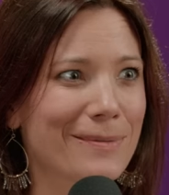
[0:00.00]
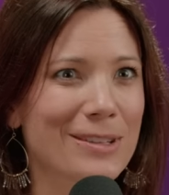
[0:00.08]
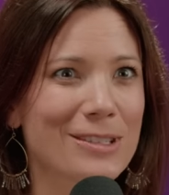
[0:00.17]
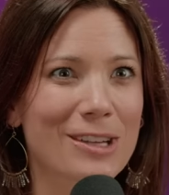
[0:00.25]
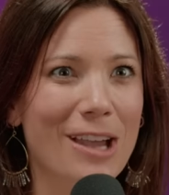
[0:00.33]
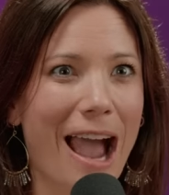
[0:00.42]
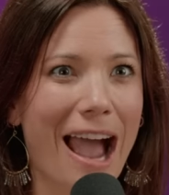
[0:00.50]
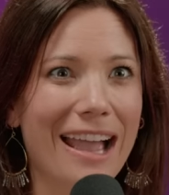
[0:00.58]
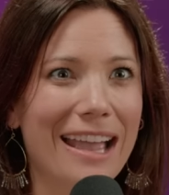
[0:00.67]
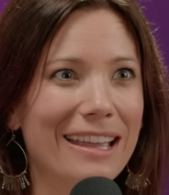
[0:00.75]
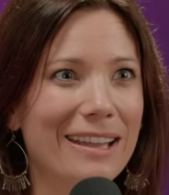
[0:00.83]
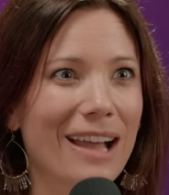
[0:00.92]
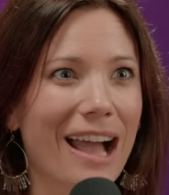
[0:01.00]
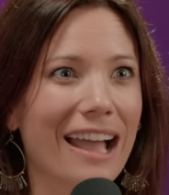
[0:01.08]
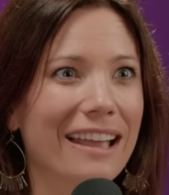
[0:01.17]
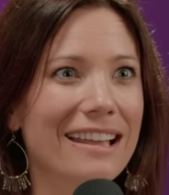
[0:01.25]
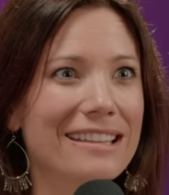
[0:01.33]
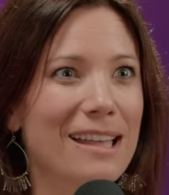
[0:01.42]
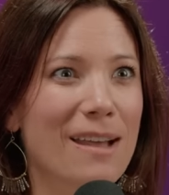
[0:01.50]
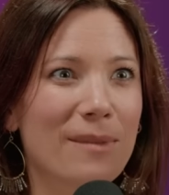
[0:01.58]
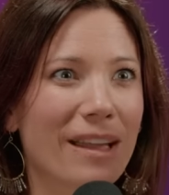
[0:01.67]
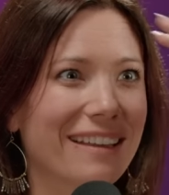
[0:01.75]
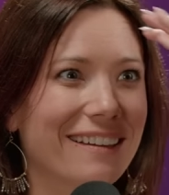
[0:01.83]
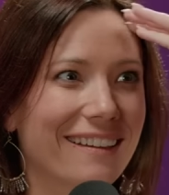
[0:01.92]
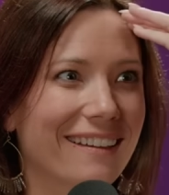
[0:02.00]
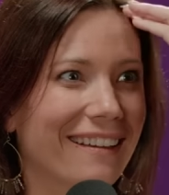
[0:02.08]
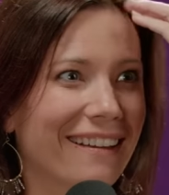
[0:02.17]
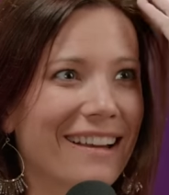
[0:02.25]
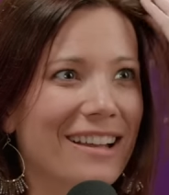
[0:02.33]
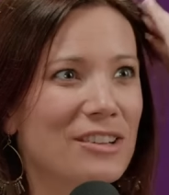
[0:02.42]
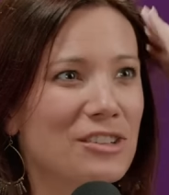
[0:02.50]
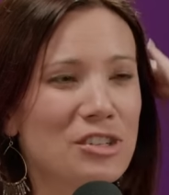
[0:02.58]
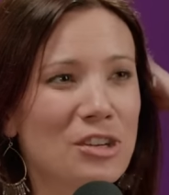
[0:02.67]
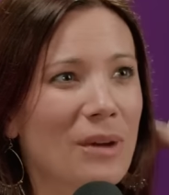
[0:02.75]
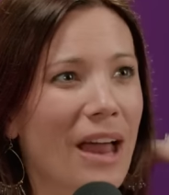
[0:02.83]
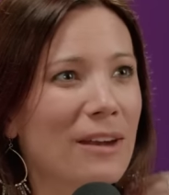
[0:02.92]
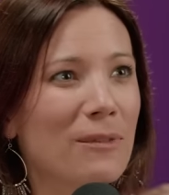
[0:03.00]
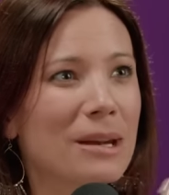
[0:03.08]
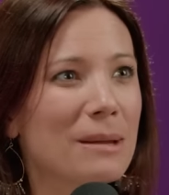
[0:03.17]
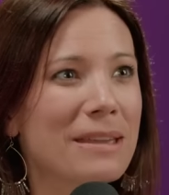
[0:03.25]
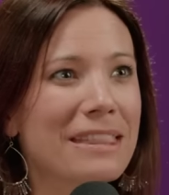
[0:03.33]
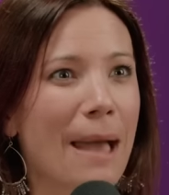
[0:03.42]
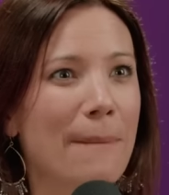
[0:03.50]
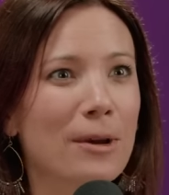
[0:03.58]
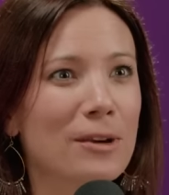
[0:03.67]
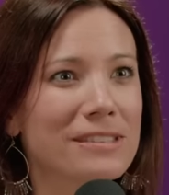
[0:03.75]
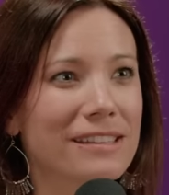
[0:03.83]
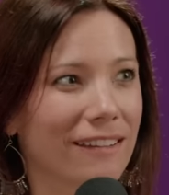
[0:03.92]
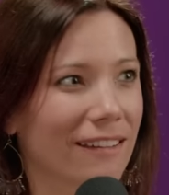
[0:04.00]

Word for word: Which I I guess I'm like. Wow. Shoot, I don't want to be that person.